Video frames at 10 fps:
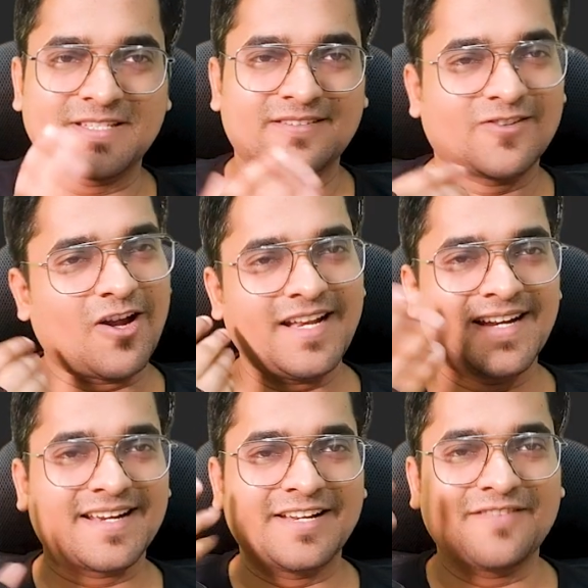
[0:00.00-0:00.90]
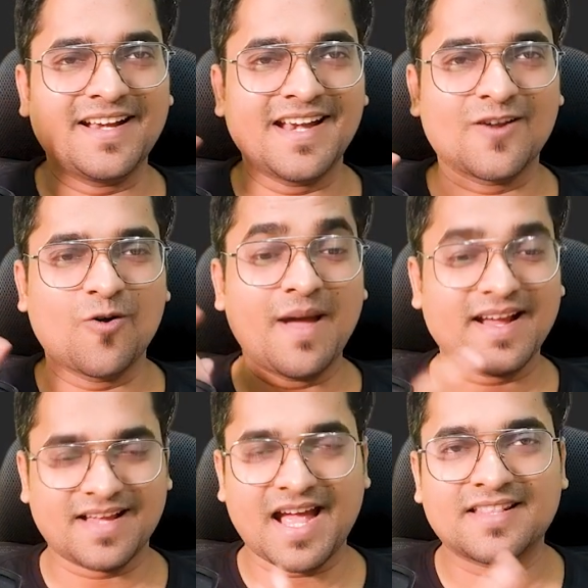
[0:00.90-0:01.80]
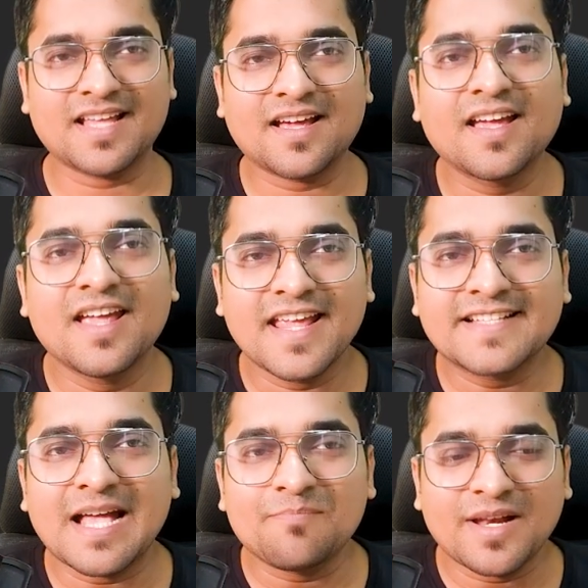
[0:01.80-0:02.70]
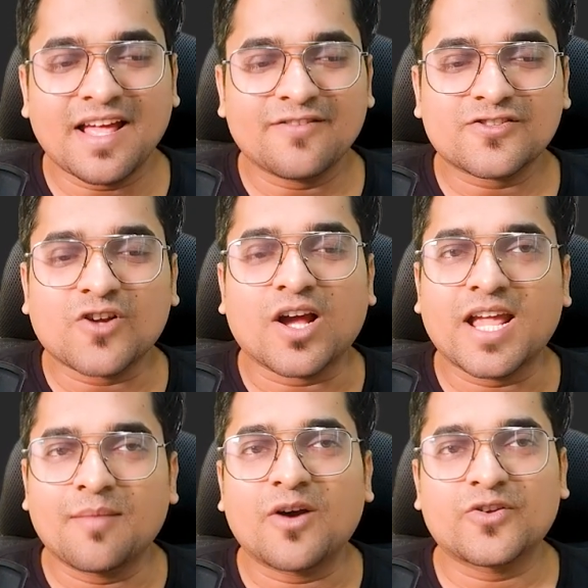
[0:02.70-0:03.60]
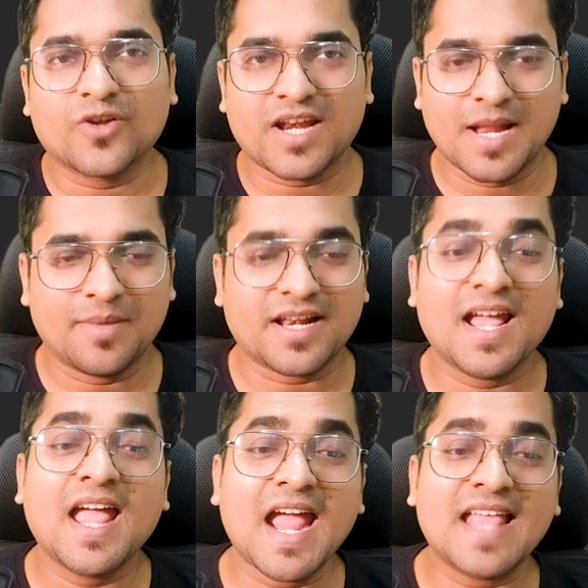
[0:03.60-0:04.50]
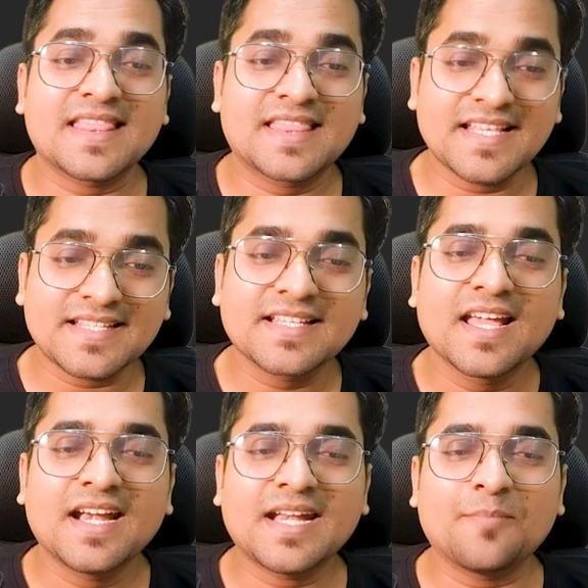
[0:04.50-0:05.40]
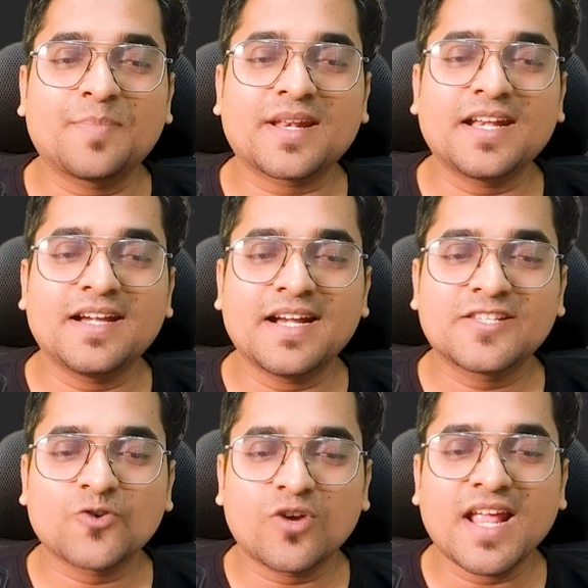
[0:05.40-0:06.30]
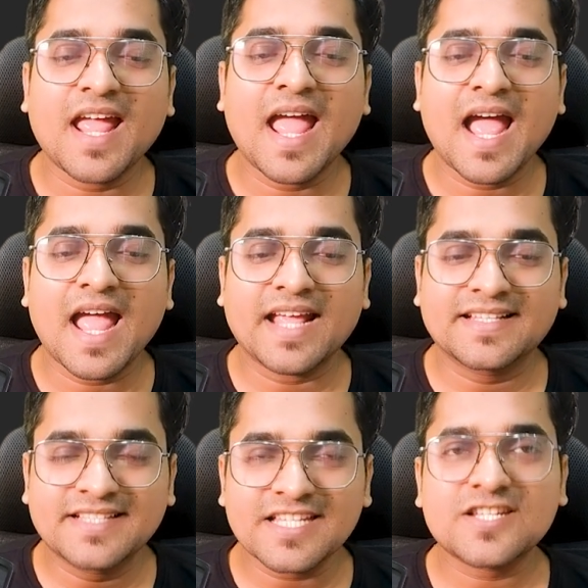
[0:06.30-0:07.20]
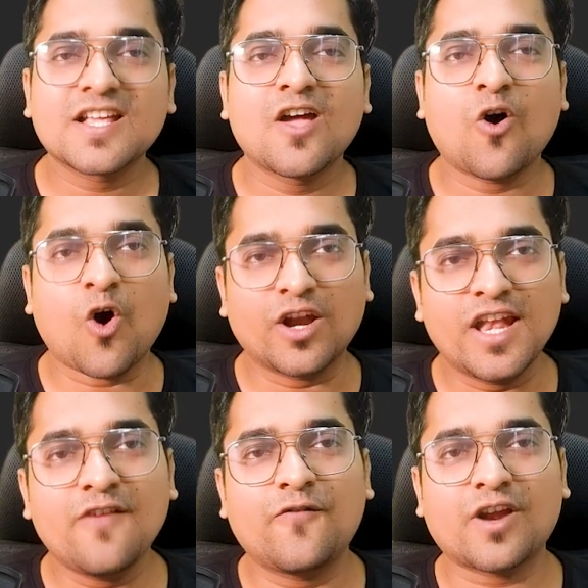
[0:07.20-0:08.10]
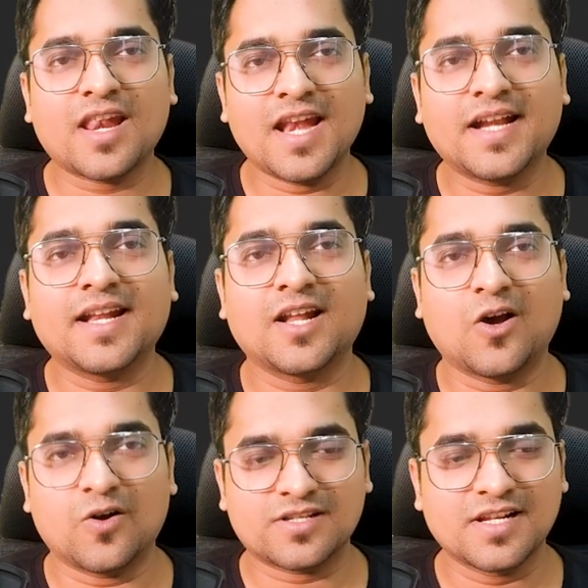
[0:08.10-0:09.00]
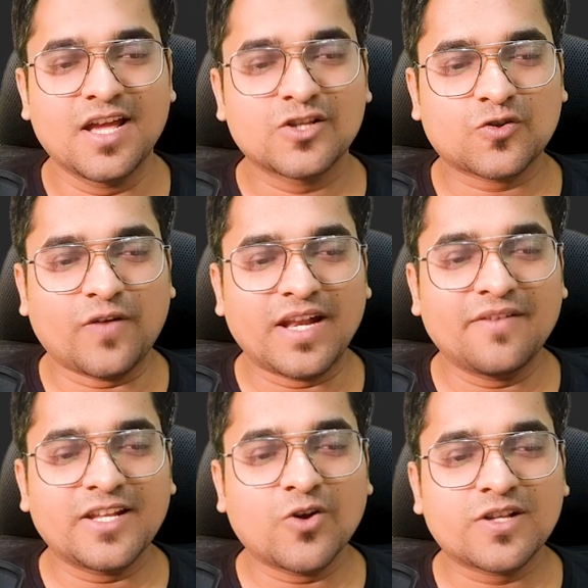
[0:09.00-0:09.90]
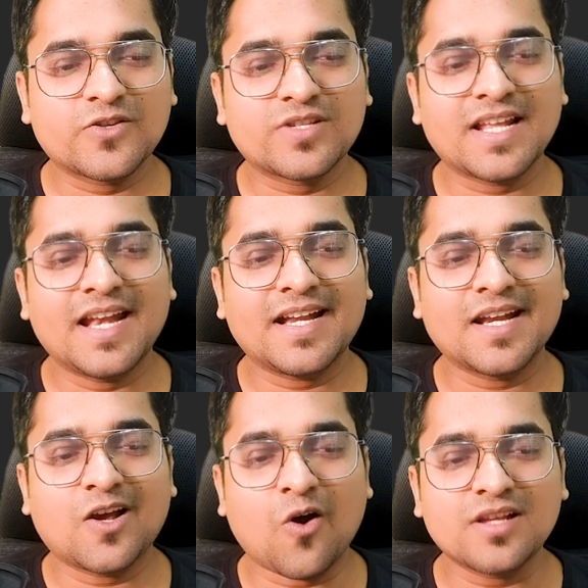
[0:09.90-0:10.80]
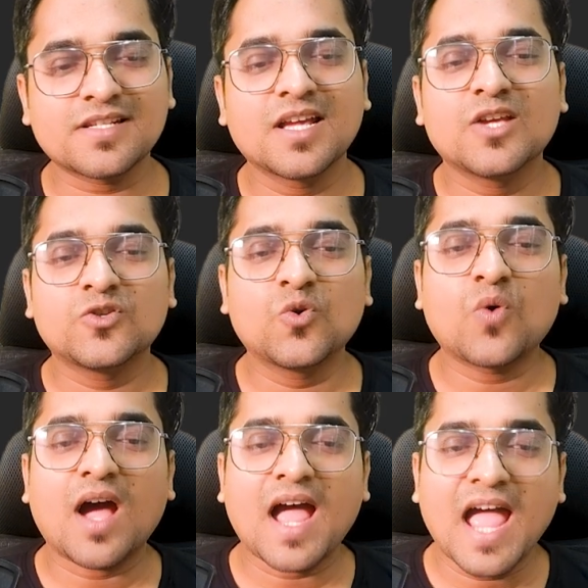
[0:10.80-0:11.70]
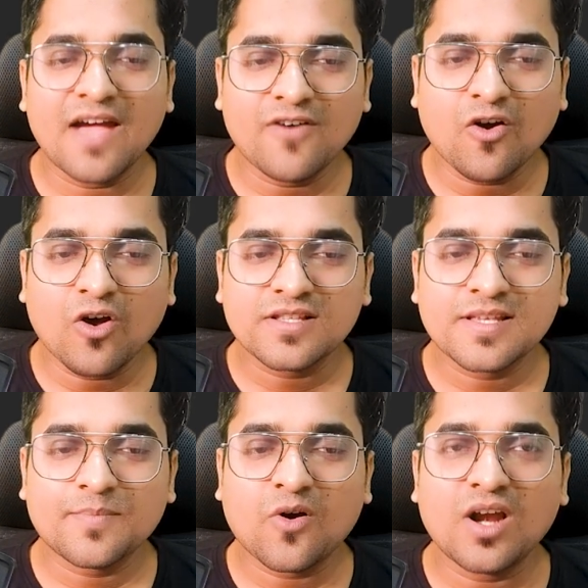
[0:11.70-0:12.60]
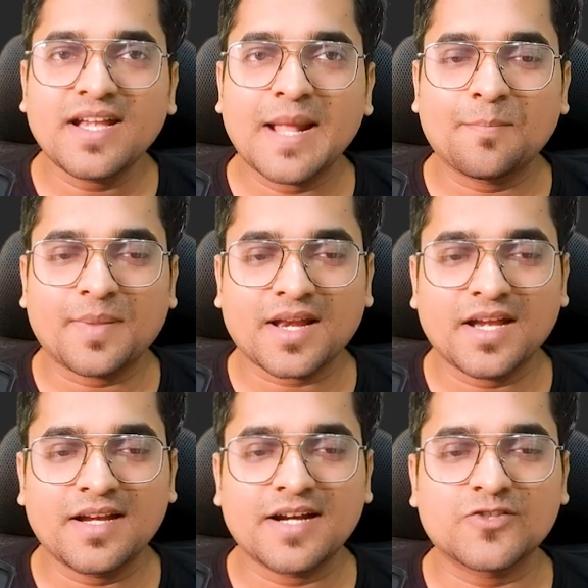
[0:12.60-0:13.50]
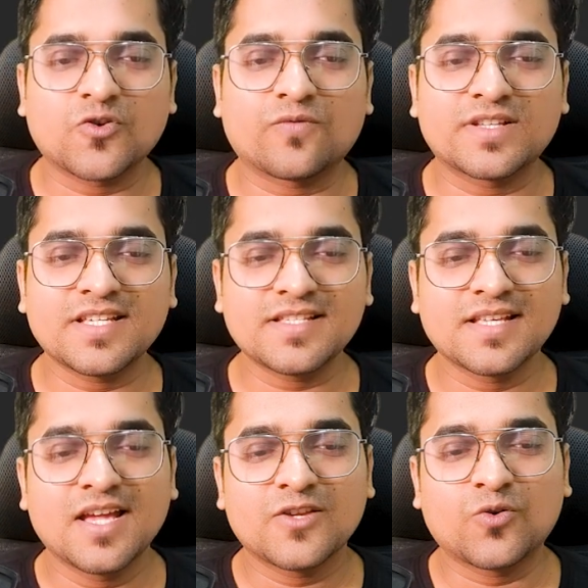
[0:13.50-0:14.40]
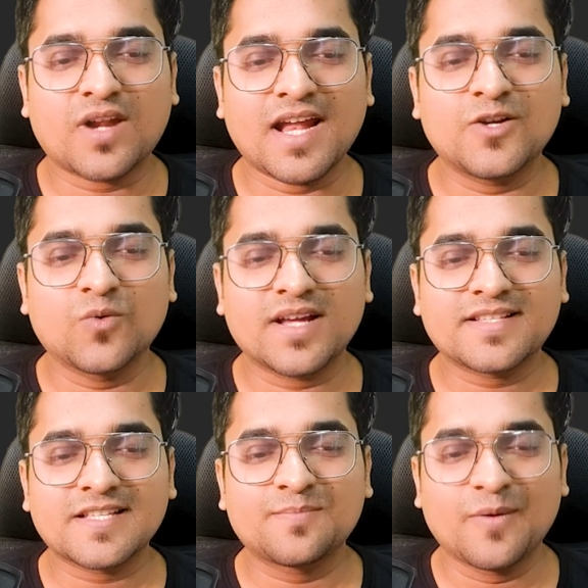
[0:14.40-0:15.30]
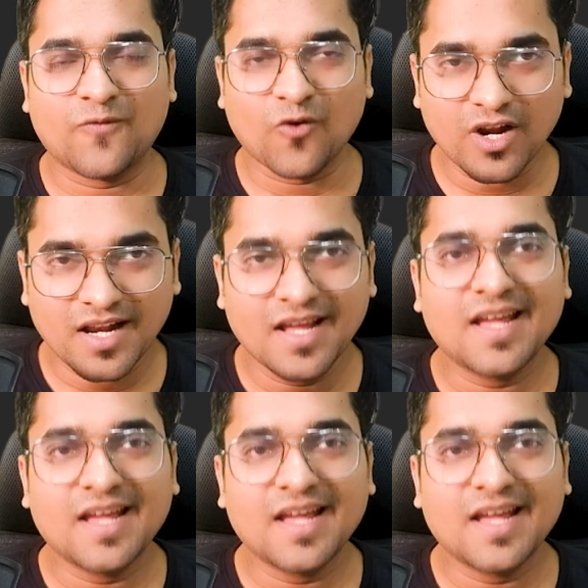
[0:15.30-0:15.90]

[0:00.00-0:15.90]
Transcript: not invited, go back. The example I was talking about, your neighbor. And this temporary dead zone exists only for let and const. So whenever you are using let and const, you have a concept called temporary dead zone, which is you try to access before